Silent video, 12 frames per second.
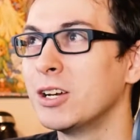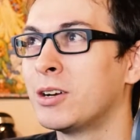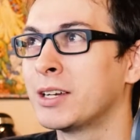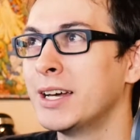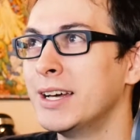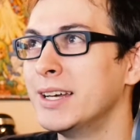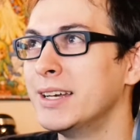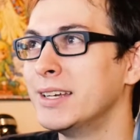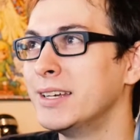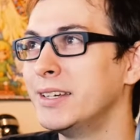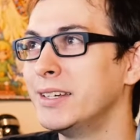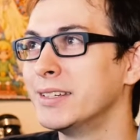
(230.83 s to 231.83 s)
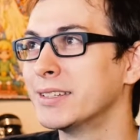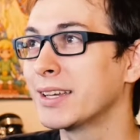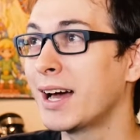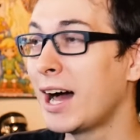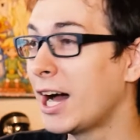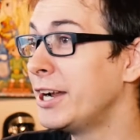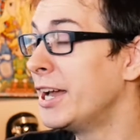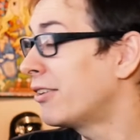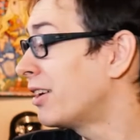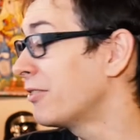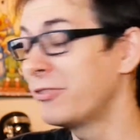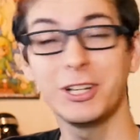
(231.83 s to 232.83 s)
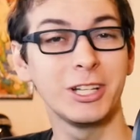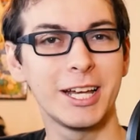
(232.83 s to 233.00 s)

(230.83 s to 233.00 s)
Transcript: because now I feel